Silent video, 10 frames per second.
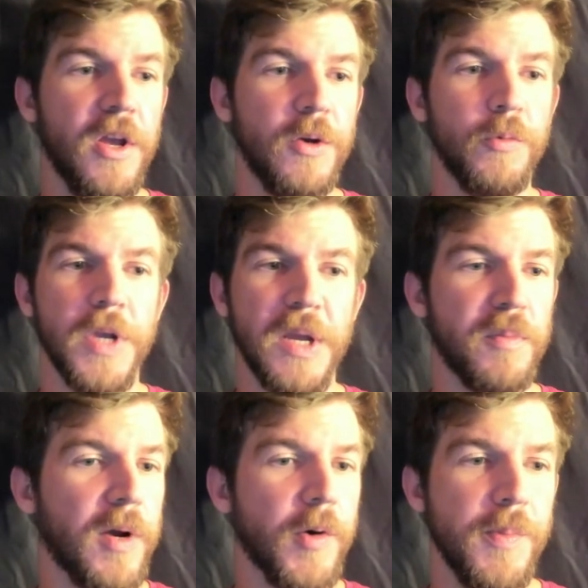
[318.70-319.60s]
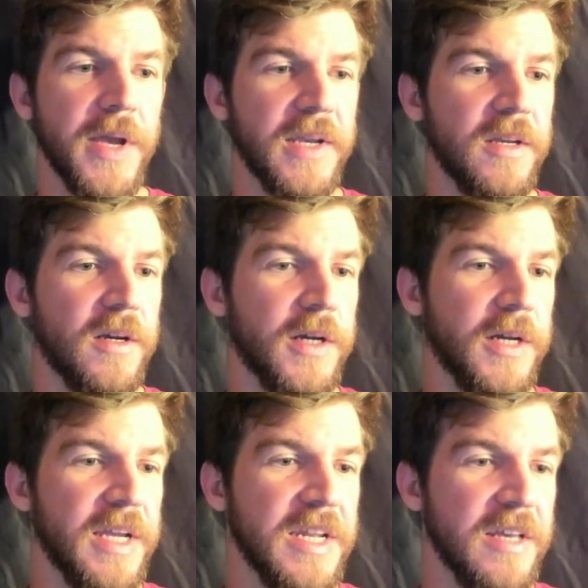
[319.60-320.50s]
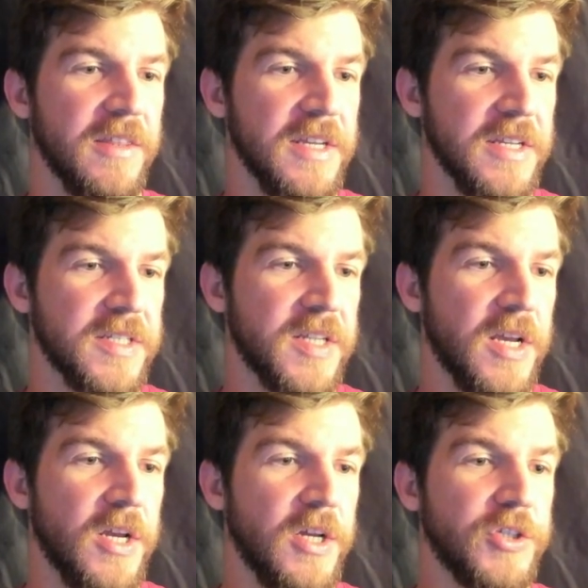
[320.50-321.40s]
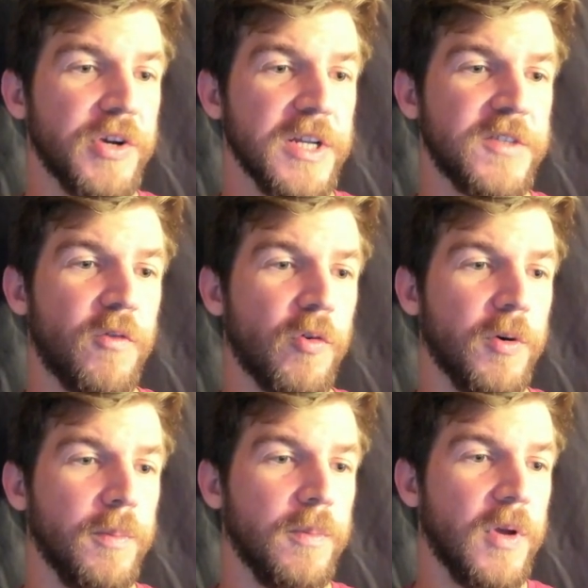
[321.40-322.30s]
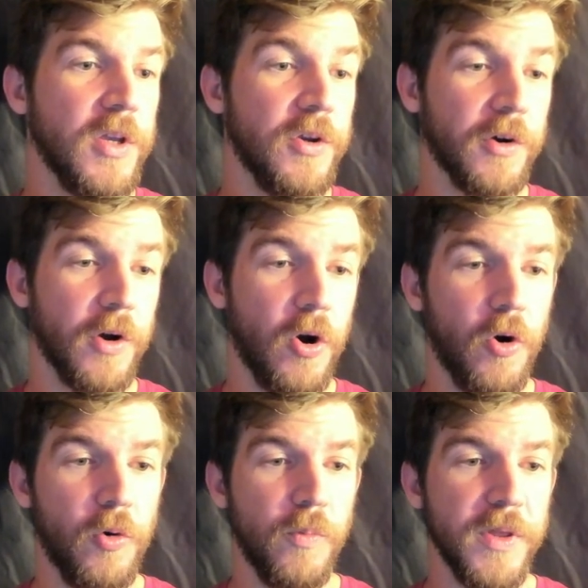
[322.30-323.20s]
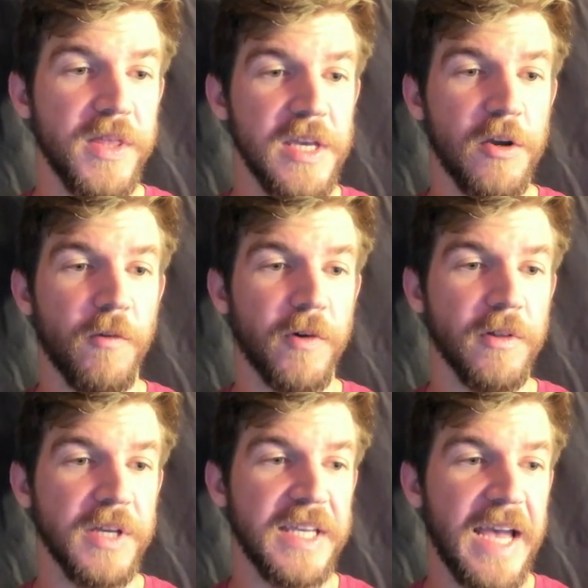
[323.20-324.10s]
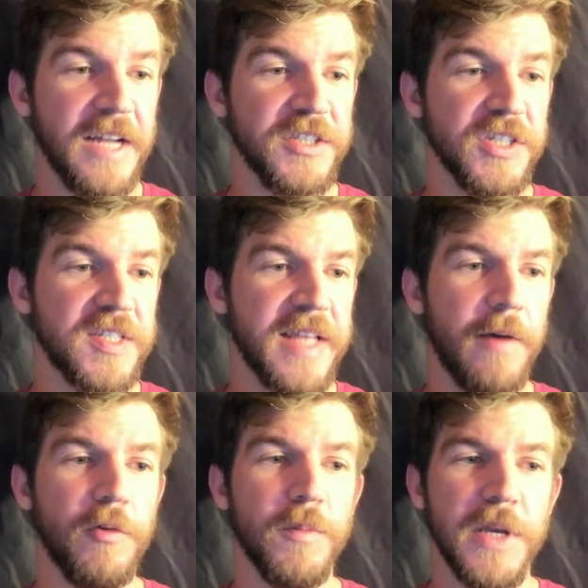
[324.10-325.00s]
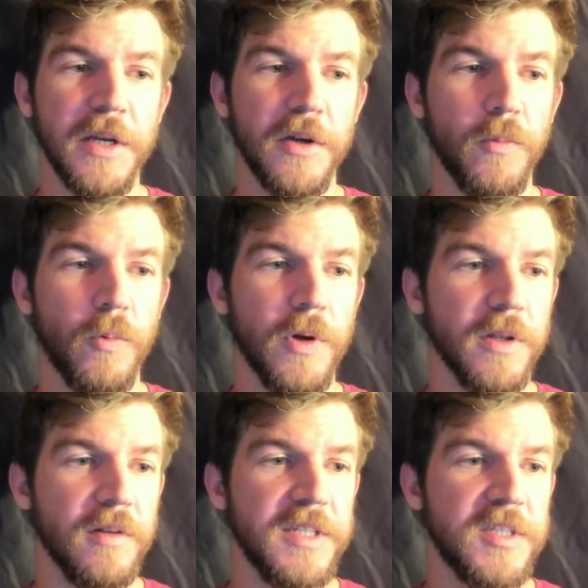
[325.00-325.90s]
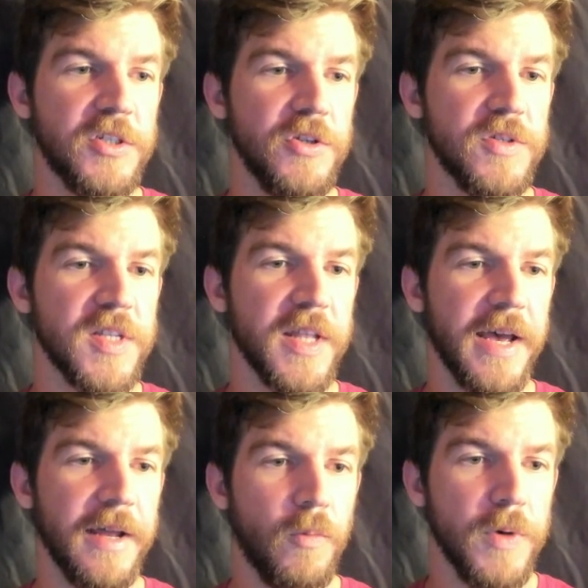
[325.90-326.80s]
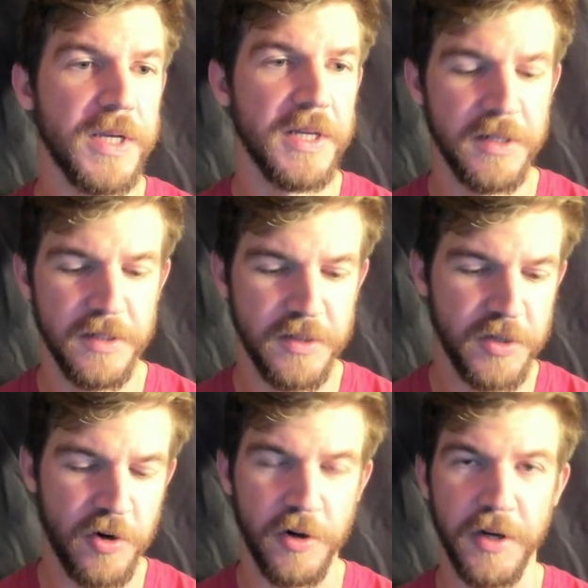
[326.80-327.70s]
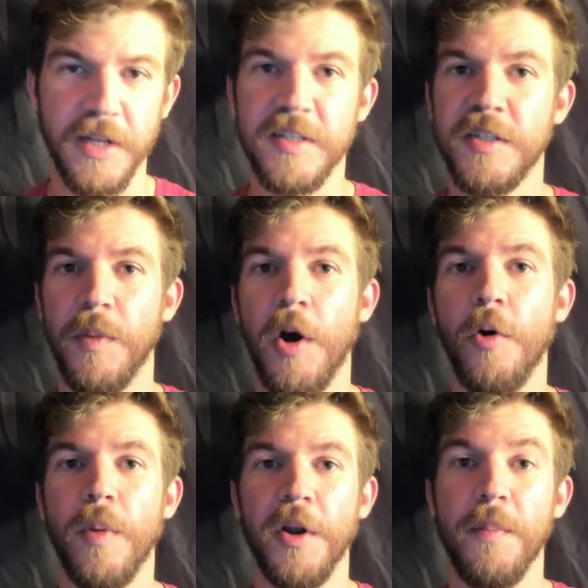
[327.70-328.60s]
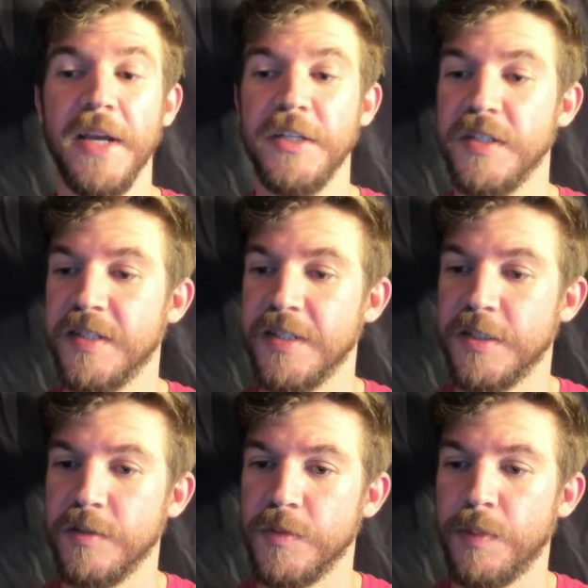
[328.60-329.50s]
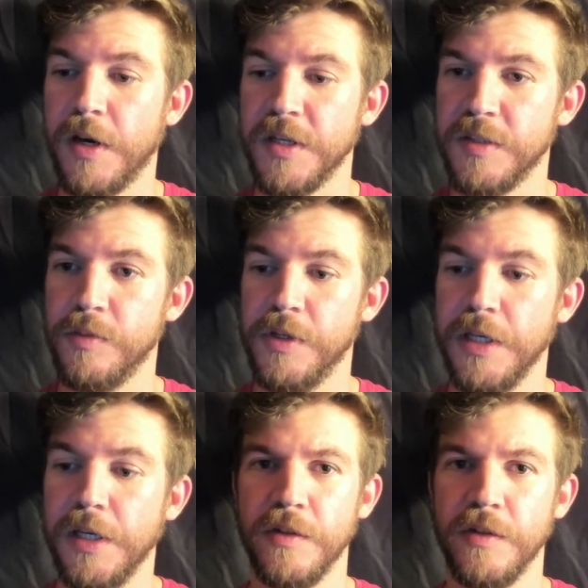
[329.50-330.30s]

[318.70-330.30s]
We could probably pick any of these. Transform your home with eco-friendly gadgets. That would be a good one. Let's choose that. We can target some home automation systems possibly.